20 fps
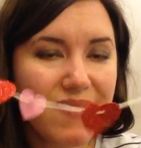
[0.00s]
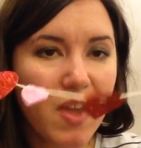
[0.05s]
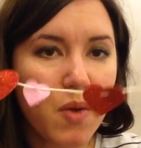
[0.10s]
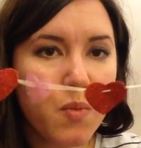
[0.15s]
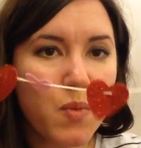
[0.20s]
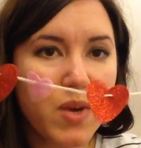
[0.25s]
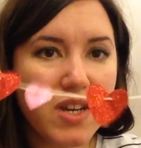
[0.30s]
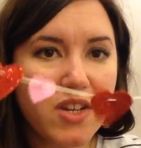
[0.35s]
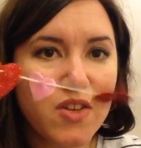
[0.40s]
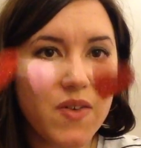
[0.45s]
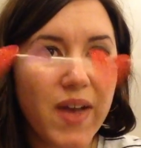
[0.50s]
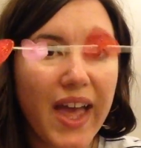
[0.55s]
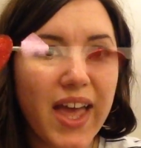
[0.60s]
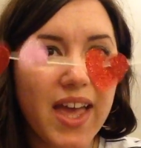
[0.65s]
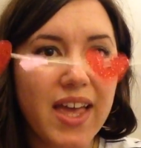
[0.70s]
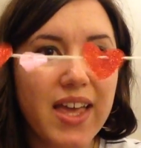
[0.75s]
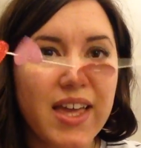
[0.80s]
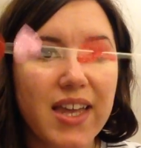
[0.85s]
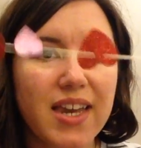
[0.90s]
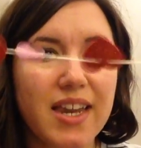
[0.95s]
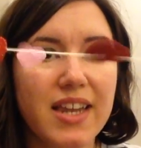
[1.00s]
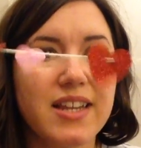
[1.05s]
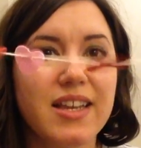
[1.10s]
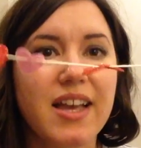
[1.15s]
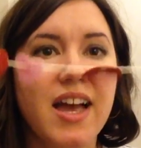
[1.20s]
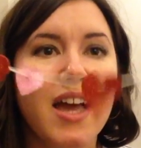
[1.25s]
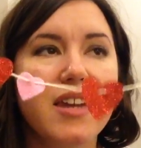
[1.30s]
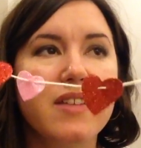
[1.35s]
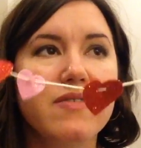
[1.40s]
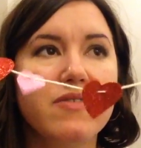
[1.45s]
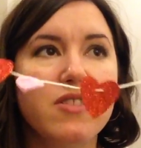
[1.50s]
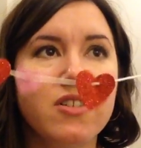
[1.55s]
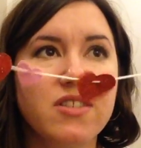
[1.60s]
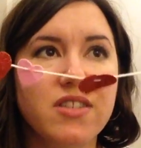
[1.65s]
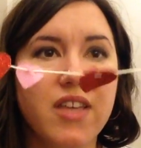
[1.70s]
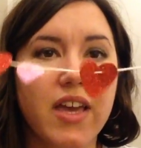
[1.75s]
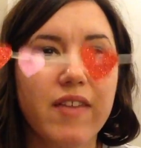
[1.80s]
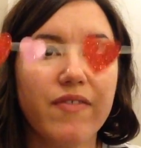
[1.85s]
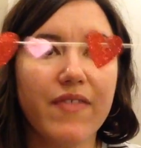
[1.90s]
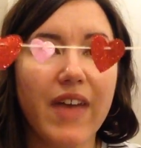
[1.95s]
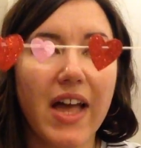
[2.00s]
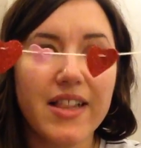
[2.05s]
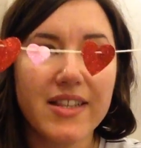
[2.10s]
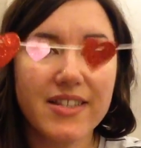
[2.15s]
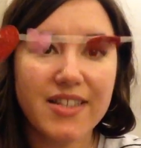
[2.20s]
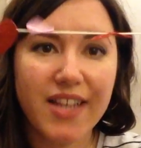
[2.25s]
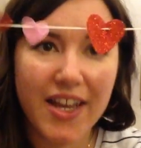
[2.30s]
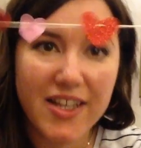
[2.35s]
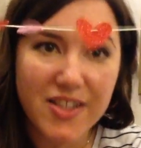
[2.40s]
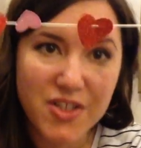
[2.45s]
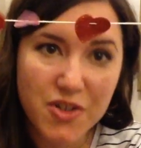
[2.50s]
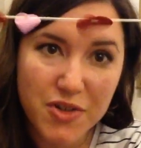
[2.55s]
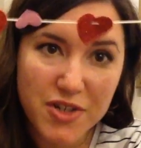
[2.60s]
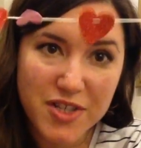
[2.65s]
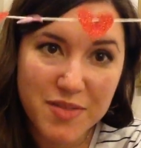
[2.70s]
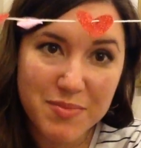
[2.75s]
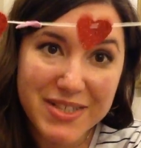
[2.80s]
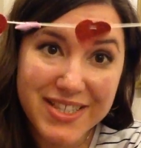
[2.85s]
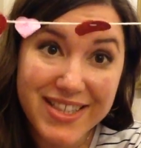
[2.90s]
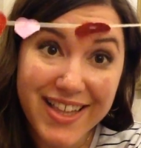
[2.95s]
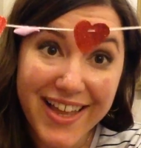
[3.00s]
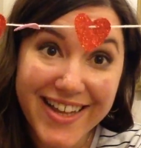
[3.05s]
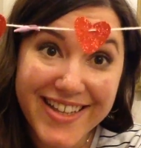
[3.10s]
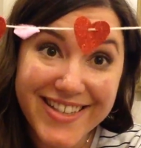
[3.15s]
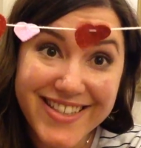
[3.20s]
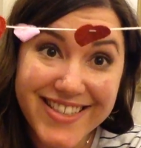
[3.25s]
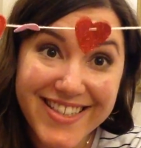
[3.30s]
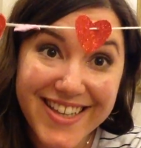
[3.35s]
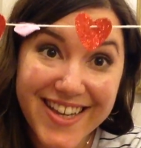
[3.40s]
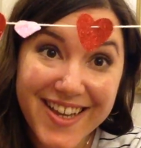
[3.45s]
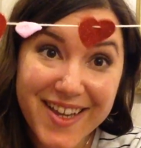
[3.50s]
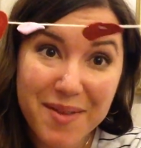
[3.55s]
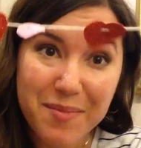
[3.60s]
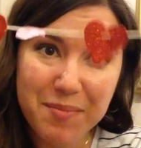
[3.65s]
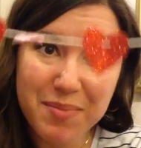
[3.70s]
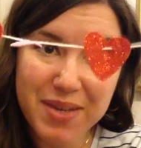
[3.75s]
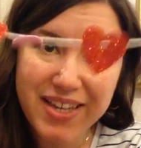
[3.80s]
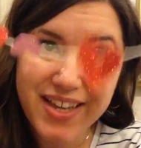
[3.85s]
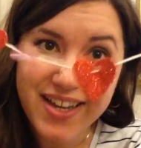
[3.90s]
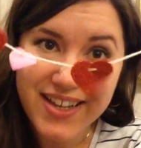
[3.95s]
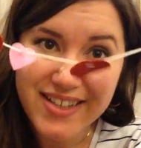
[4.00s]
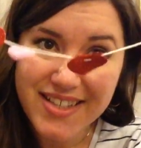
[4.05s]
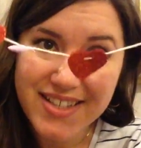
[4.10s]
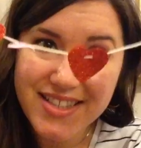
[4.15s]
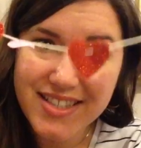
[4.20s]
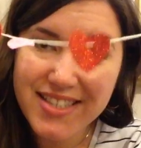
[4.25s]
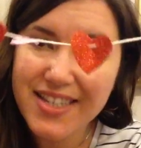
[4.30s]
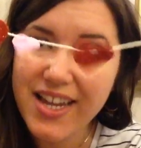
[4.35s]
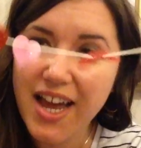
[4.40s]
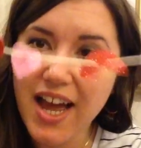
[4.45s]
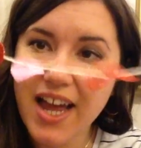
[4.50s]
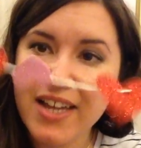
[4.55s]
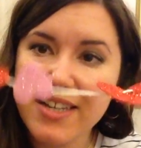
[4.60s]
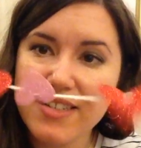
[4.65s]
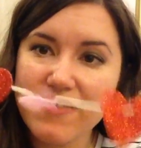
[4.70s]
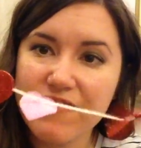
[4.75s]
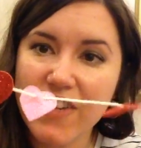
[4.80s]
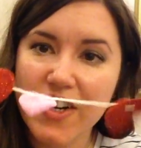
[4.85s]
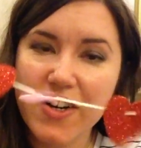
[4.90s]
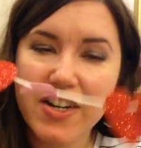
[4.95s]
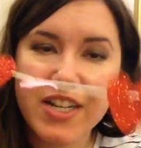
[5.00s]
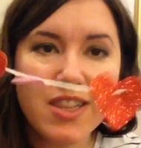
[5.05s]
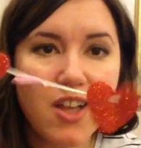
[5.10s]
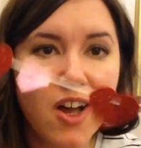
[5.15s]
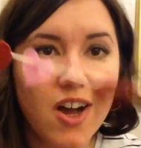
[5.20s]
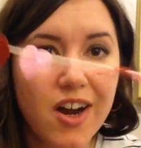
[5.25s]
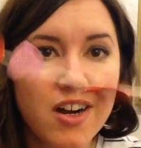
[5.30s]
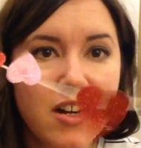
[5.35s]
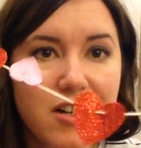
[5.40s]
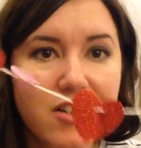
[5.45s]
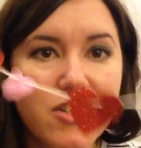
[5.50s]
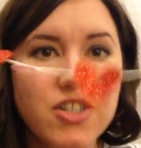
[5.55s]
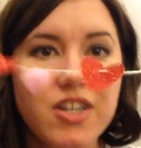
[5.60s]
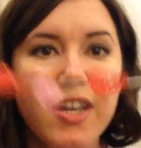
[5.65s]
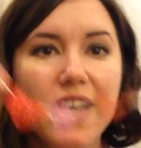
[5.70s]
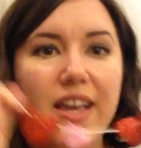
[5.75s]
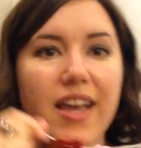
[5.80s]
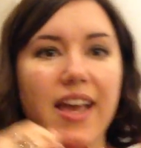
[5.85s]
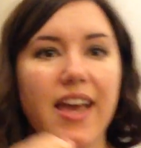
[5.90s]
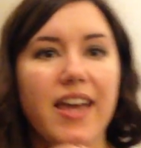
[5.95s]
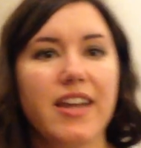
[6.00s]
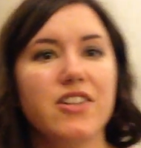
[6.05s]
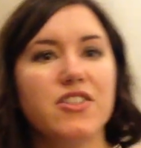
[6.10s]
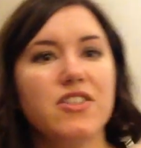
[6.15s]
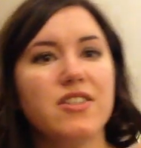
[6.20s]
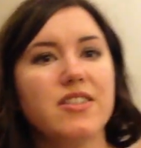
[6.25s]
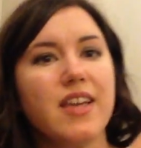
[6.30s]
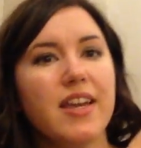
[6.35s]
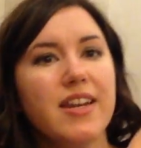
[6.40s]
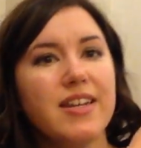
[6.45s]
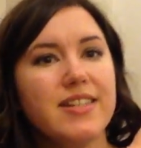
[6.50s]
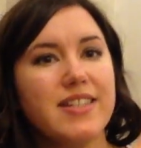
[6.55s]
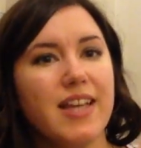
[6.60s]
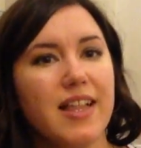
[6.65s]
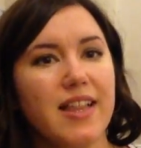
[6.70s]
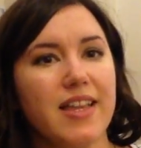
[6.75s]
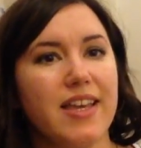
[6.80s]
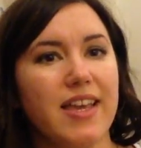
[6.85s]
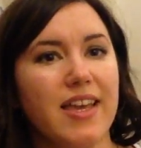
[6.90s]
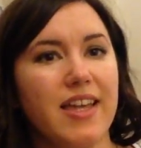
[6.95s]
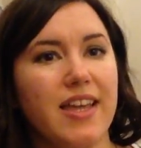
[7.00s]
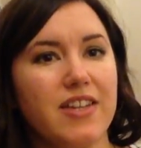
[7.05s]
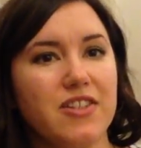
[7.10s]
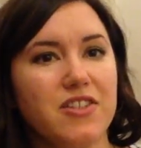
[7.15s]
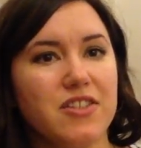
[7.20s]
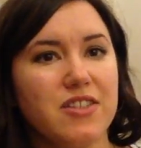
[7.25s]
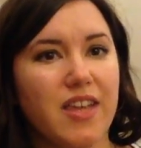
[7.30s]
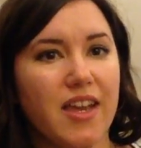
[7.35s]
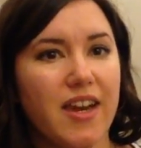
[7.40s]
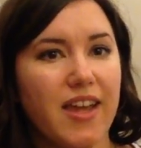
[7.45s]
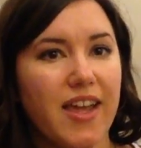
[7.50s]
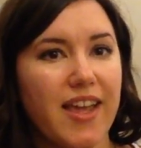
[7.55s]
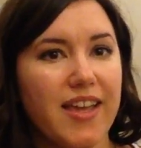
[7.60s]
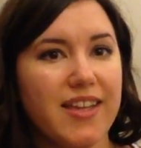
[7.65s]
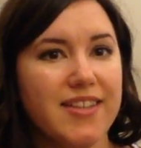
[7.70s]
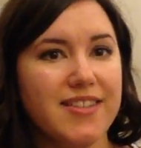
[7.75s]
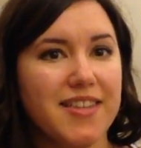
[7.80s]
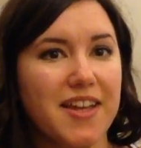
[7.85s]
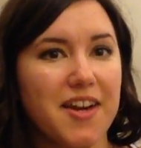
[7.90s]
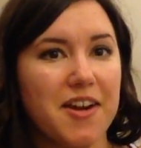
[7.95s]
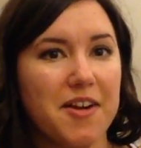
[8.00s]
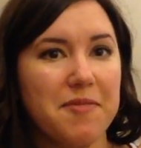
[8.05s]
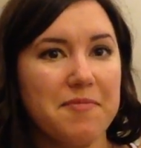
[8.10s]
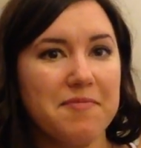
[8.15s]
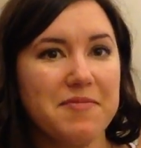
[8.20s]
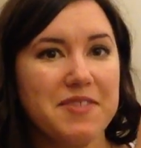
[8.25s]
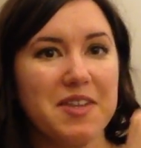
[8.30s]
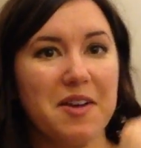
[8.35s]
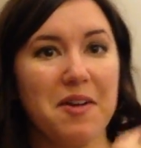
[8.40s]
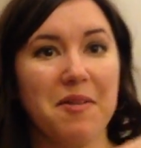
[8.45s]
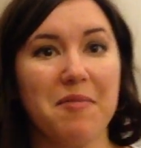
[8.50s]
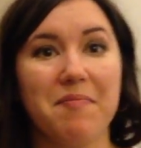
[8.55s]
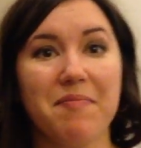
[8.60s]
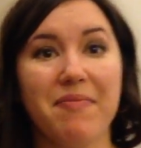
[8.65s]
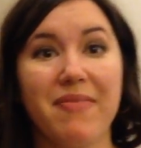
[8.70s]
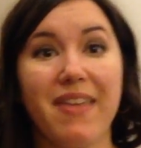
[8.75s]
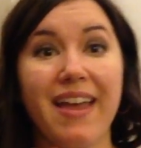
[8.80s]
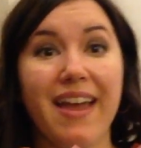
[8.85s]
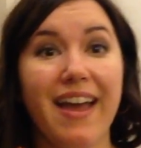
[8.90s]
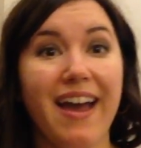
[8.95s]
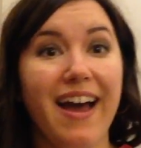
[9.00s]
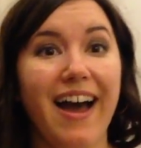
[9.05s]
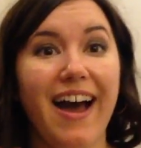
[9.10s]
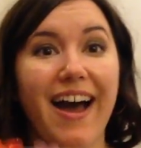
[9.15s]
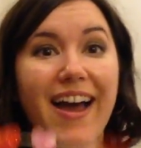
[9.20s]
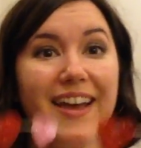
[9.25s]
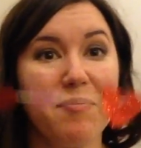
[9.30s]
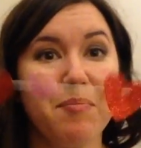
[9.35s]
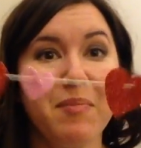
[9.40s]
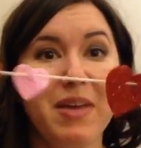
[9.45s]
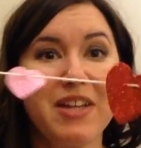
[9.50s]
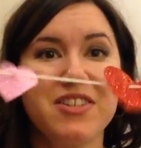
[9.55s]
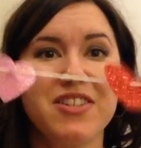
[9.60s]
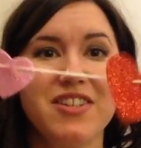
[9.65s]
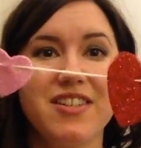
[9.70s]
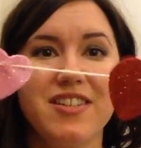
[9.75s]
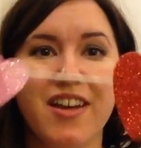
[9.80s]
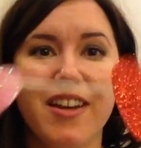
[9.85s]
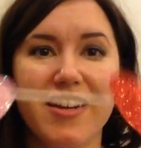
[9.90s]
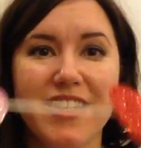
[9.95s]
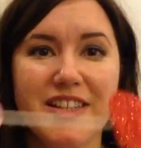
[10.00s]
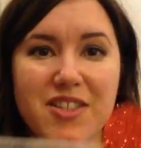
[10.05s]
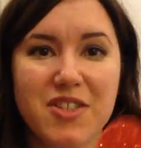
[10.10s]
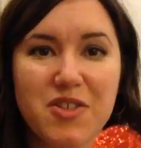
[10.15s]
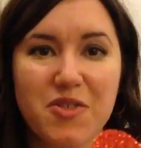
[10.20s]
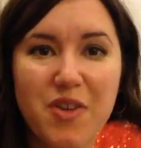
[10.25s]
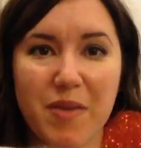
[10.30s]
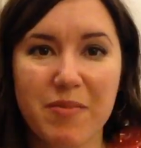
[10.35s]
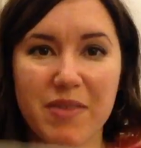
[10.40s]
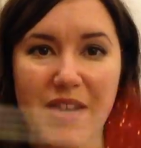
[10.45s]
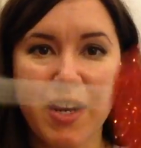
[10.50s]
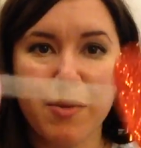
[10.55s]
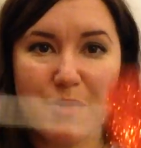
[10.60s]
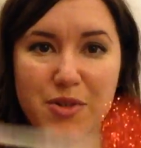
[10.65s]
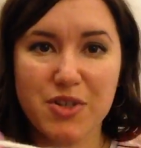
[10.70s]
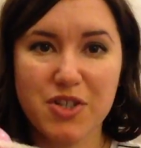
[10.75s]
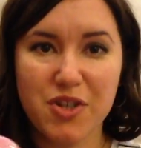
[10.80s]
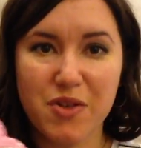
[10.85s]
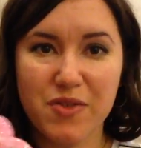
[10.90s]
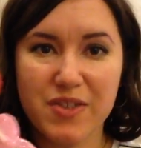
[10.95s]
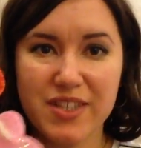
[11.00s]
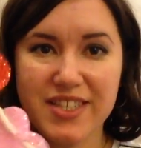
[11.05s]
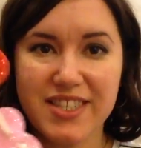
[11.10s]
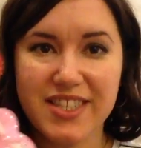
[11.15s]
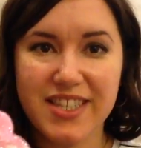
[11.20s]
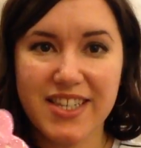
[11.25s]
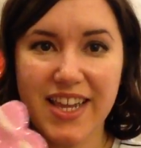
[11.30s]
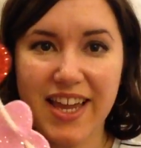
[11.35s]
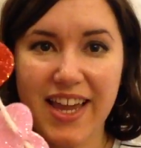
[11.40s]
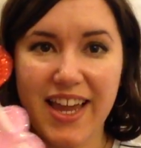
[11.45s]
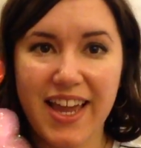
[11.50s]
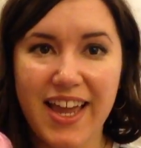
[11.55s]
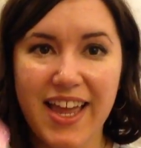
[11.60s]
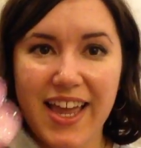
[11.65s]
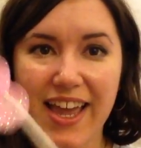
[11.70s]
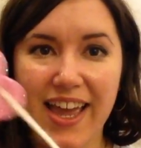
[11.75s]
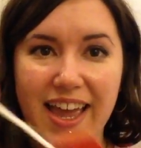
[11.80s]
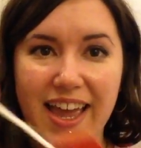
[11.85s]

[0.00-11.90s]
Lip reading: when you hang it, it kind of looks like Valentine's Christmas lights because it's not very large and it's just kind of delicate and just kind of hangs there. So I mentioned on Instagram that I would show this today,